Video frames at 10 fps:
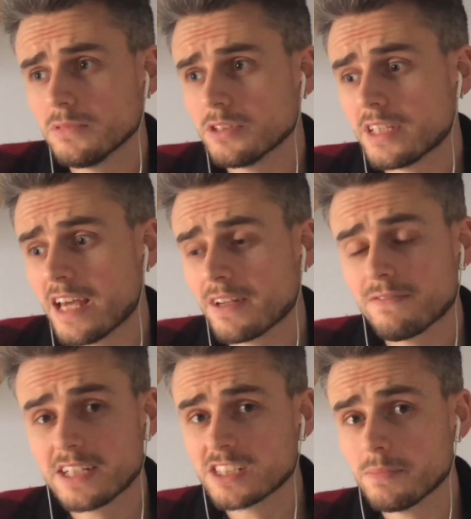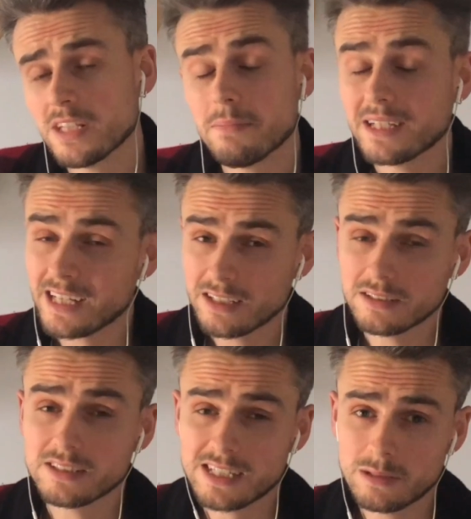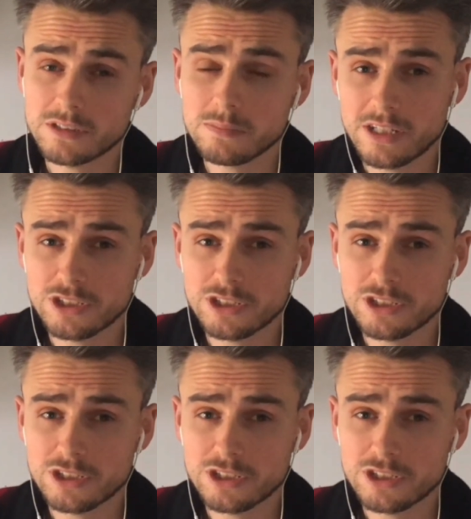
gave advice to me, and my dad at the time was my